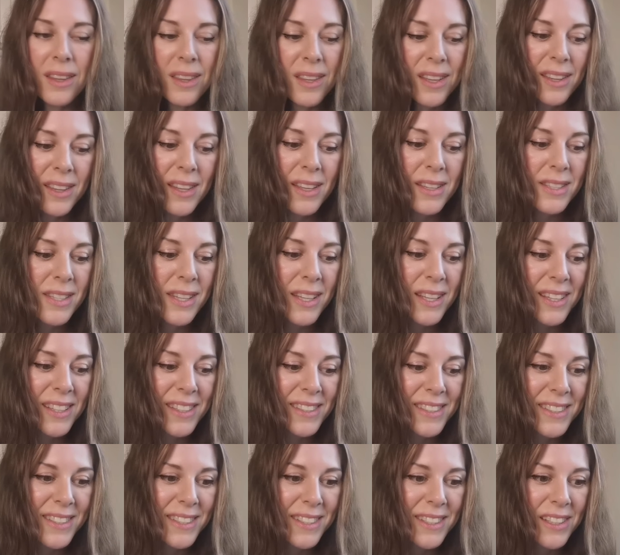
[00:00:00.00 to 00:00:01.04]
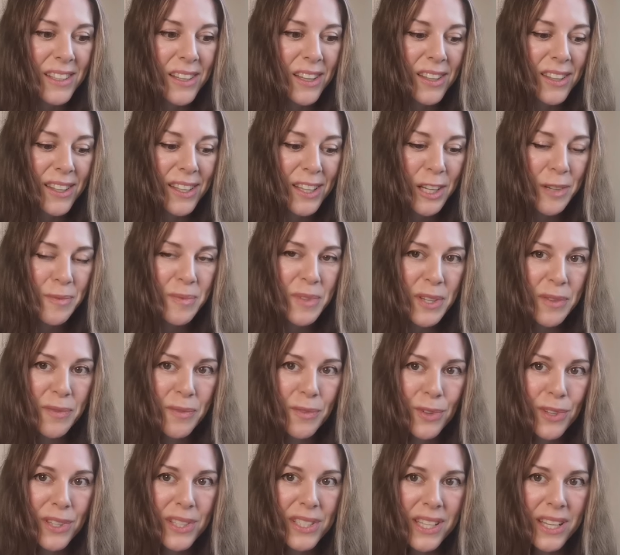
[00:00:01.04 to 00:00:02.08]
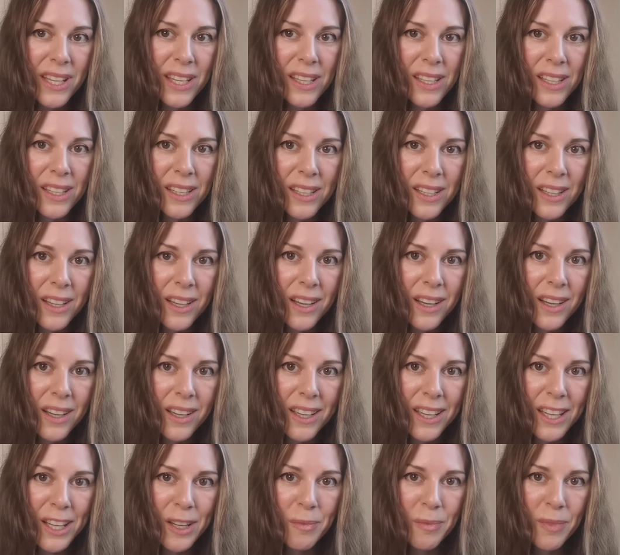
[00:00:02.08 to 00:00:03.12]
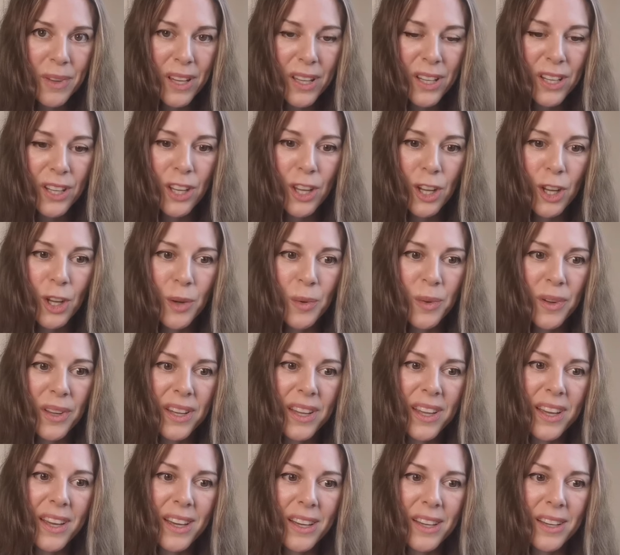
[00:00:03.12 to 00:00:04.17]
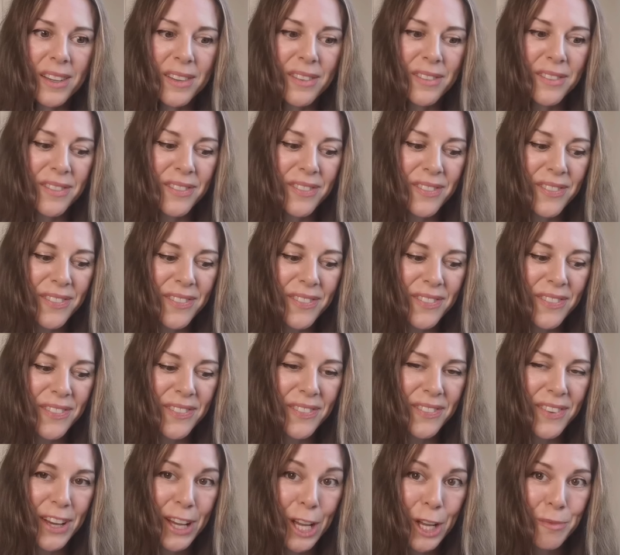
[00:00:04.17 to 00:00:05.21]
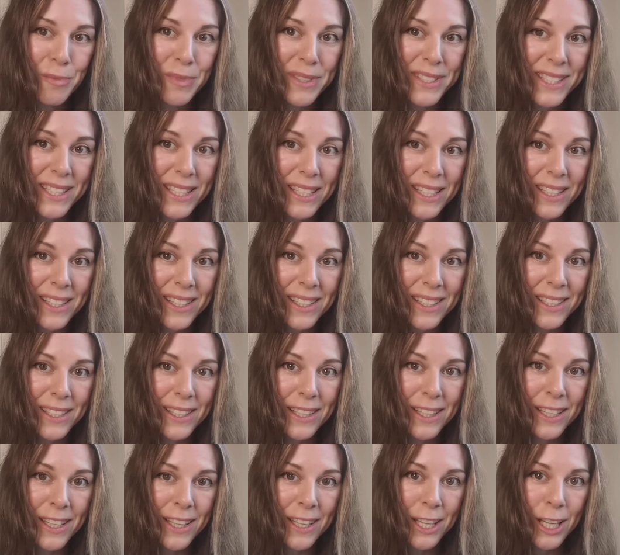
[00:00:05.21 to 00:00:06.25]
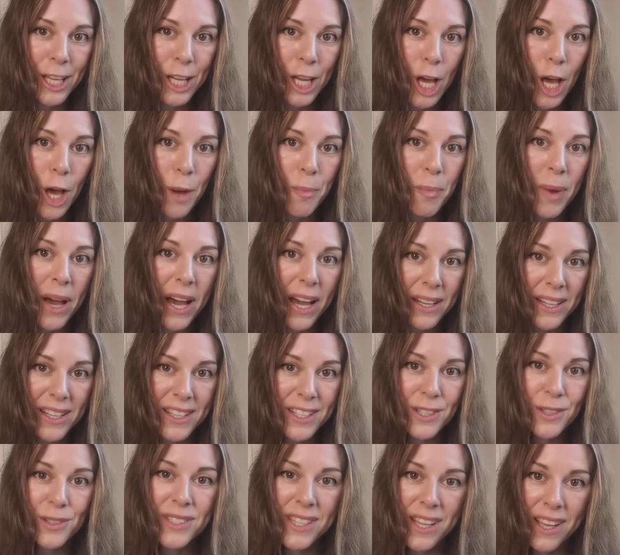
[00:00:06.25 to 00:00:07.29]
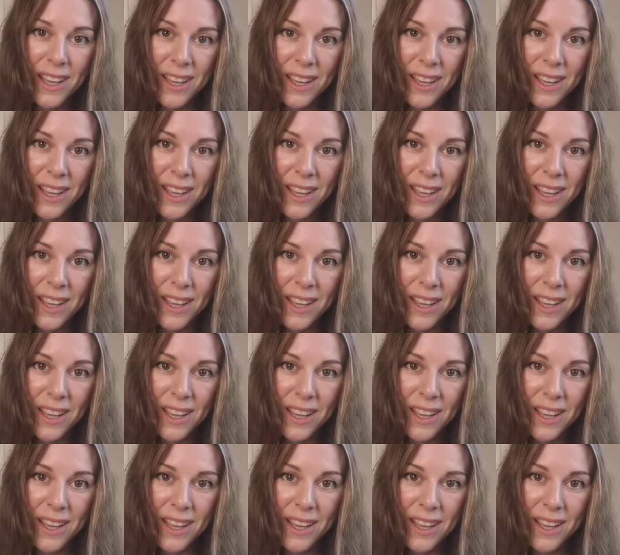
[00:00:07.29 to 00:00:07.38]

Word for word: I think that's it. I think I'm done for the day. I am going to go and have a cup of tea a panna